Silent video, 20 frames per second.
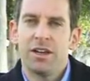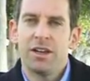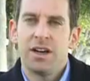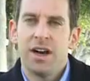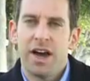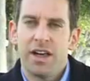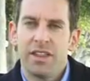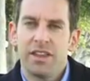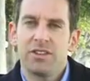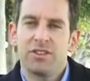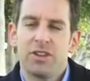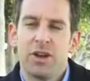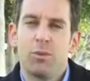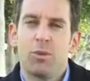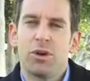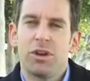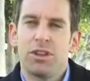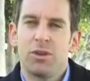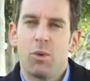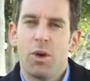I think
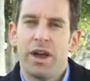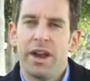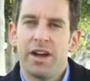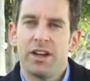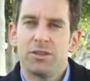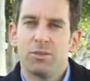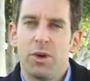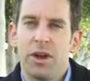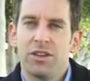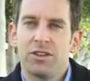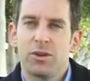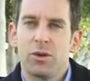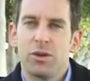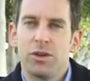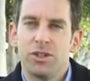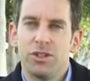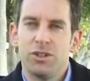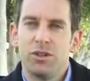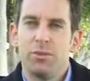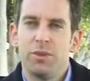someone in the White House press
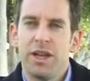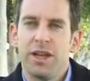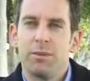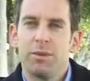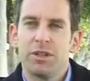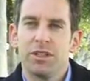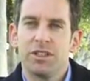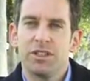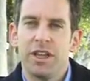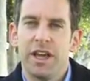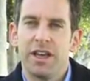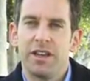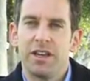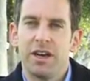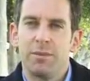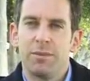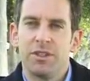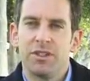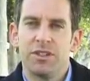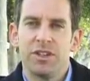corps should be able to stand
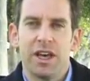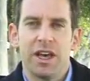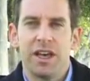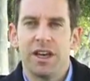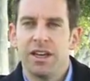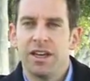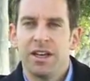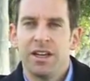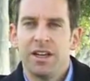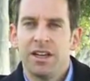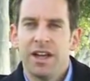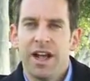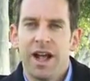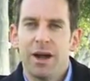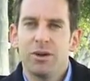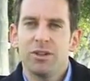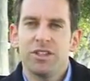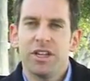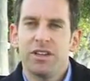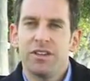up and say,
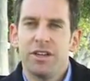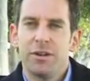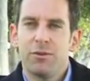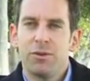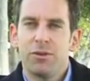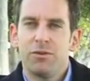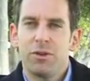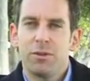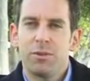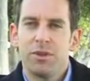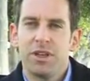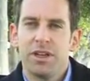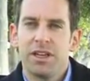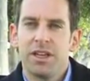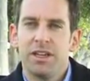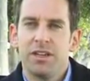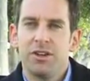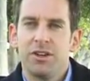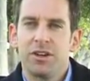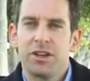how is that different from
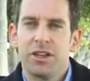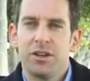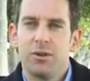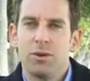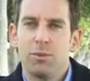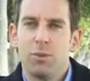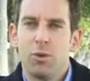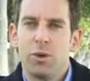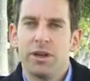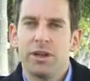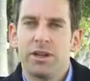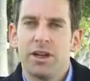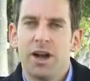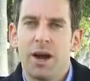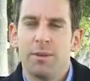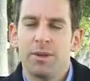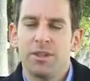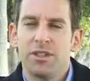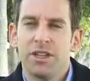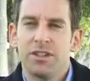thinking you're going to appoint
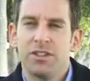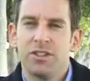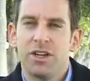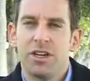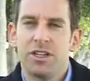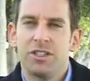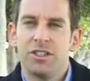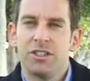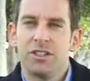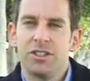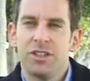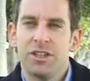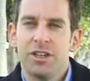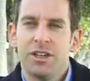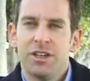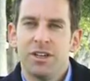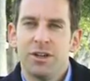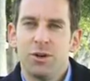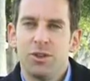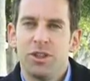common sense judges
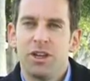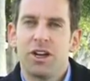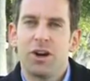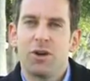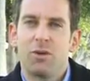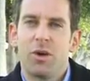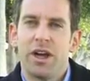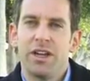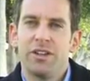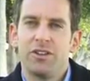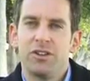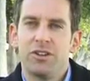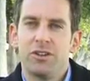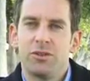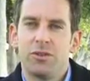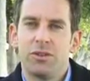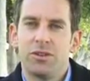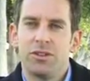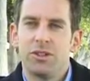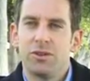who think our rights are
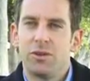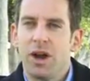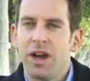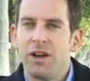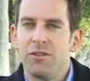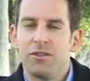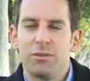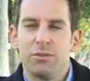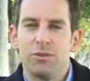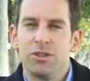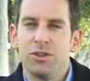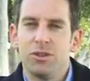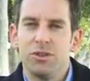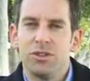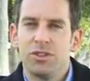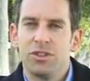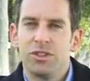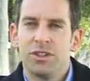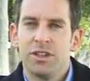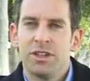derived from
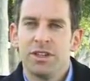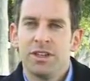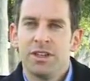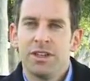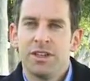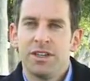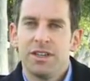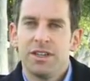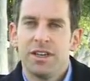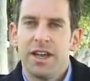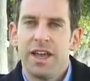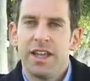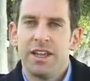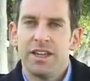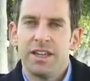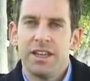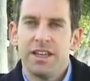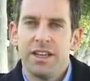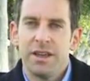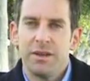Zeus?
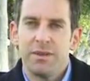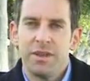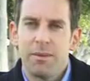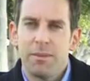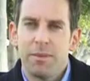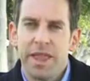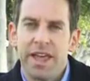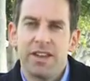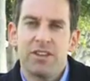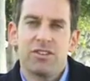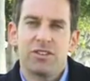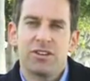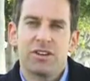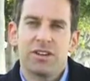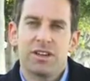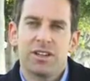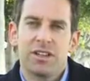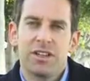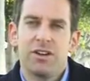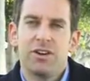And that's
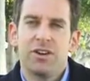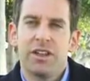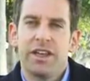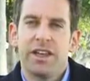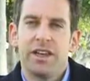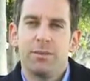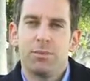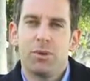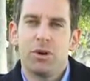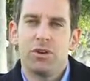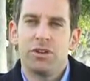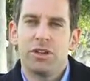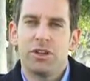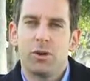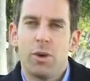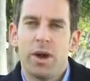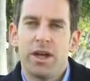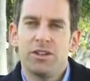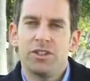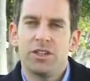clearly an
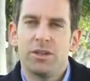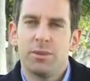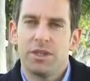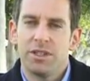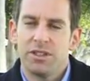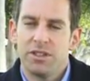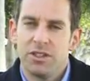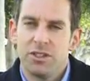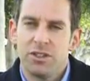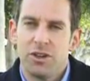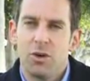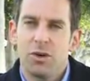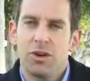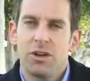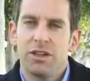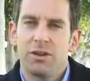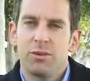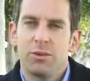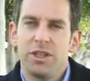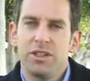impertinent question, but it's a
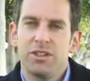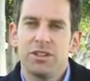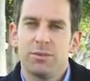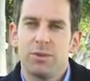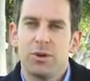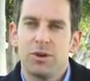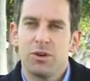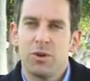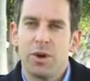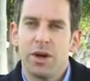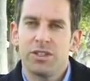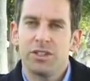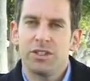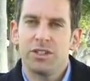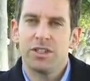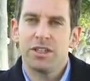totally reasonable question.